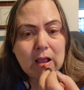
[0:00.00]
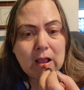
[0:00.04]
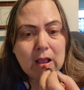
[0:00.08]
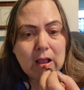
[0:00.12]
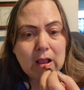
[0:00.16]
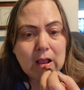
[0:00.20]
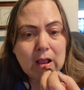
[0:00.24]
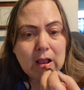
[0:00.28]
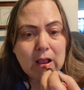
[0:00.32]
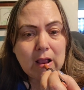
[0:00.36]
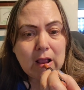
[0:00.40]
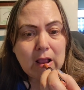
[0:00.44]

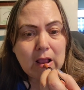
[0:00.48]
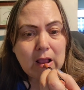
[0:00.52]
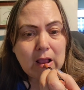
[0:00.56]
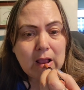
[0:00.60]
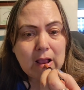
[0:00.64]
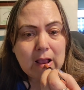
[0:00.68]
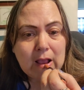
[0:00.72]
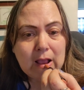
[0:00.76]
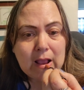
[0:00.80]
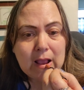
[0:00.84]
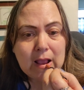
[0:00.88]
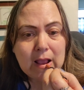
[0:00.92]

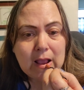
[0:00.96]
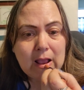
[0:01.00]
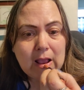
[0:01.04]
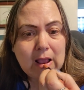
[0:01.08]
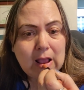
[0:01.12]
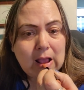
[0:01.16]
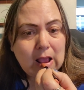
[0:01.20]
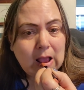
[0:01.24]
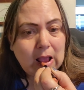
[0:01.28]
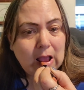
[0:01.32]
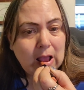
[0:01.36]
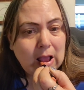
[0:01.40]

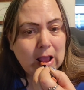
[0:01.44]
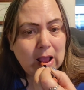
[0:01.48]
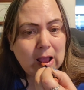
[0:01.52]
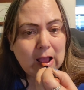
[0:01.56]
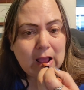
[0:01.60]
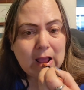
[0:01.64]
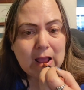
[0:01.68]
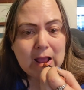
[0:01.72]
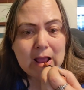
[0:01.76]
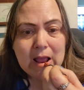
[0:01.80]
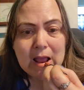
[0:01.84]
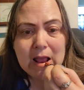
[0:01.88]

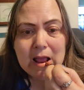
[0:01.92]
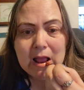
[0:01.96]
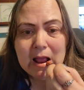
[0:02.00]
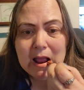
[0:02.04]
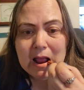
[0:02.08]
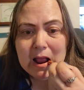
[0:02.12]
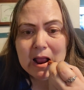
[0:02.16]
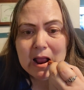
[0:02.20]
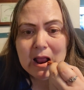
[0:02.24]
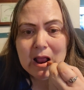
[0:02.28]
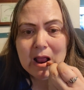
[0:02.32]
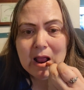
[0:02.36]

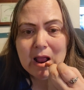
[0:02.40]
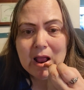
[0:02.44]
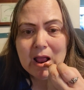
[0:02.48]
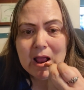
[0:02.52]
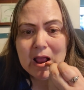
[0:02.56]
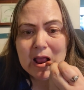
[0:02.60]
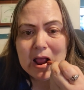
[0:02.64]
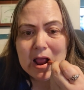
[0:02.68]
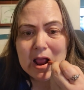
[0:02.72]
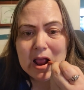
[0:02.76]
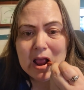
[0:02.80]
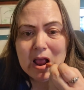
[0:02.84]

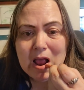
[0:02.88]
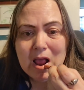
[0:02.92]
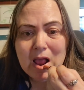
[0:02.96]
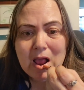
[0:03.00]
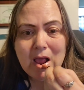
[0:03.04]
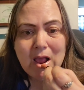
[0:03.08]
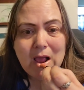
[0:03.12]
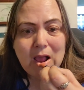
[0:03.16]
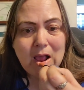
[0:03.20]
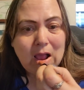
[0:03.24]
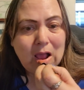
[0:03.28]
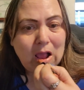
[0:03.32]

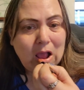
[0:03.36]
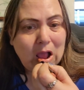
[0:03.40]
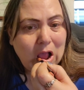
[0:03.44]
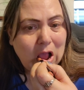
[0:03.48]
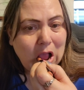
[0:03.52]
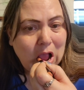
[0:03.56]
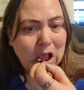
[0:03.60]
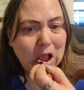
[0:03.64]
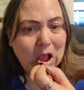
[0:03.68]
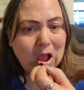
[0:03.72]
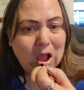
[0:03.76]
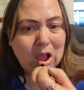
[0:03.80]

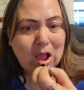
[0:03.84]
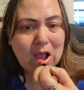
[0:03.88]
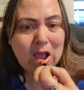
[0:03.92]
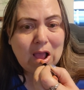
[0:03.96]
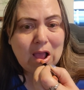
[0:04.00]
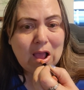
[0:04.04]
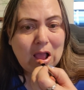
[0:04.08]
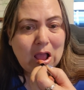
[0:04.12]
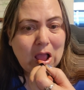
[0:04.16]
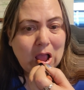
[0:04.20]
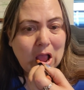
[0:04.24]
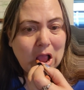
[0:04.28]

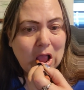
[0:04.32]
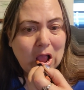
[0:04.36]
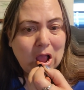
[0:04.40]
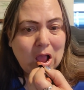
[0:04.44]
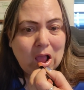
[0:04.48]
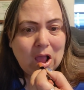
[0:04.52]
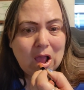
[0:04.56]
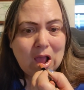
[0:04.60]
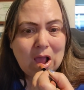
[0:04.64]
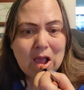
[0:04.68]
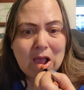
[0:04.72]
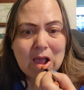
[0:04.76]

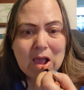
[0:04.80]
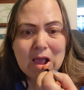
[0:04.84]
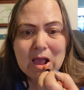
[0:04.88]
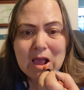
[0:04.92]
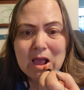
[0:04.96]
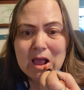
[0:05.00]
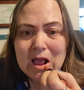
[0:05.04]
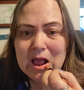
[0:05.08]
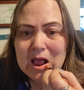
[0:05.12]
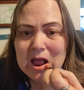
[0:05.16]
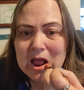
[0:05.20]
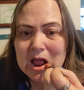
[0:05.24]

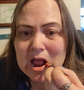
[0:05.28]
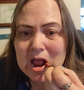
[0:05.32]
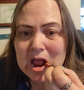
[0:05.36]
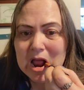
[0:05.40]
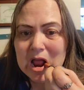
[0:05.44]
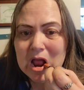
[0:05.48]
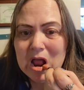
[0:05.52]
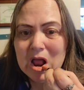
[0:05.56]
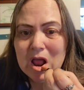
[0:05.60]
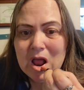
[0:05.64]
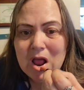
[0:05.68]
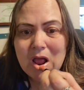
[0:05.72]

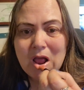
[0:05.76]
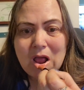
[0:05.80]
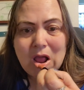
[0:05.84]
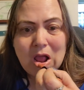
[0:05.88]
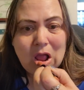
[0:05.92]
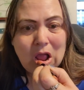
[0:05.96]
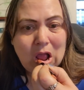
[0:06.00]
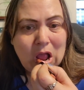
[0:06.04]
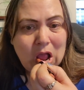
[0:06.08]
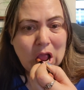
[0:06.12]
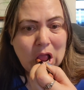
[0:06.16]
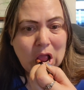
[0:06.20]

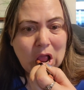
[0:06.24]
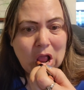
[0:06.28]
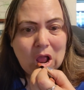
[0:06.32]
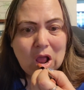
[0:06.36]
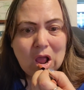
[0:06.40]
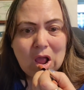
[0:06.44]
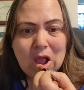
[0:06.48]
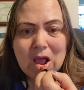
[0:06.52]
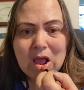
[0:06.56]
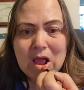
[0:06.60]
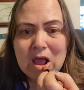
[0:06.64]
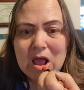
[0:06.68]

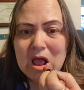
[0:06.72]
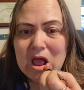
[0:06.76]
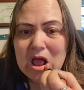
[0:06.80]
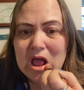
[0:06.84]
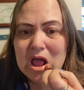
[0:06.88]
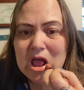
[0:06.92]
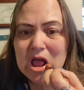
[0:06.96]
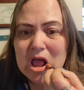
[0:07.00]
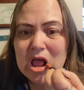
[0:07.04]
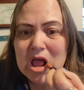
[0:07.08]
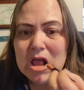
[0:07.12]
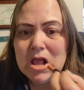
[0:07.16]

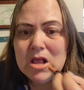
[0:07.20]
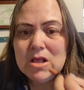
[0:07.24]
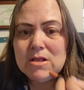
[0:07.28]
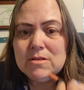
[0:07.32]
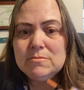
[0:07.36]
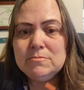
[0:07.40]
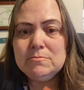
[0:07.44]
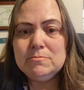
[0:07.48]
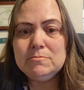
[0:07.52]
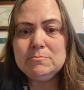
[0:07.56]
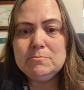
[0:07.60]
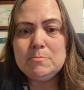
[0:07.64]
[no speech]